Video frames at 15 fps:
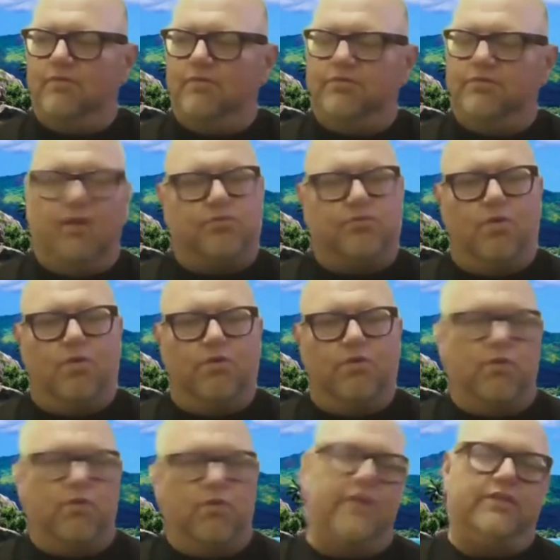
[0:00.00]
ductwork
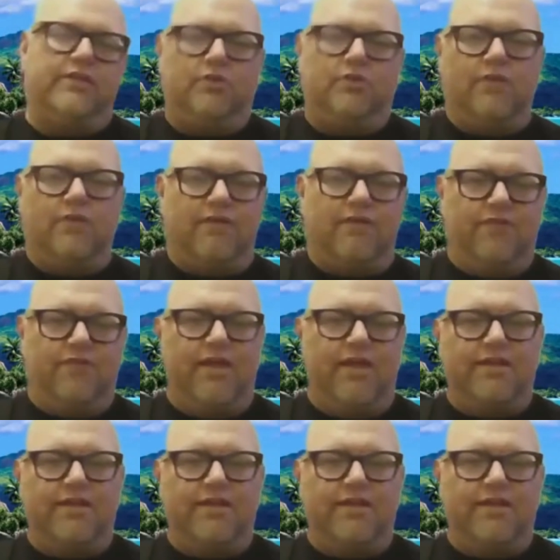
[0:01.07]
running to that vent.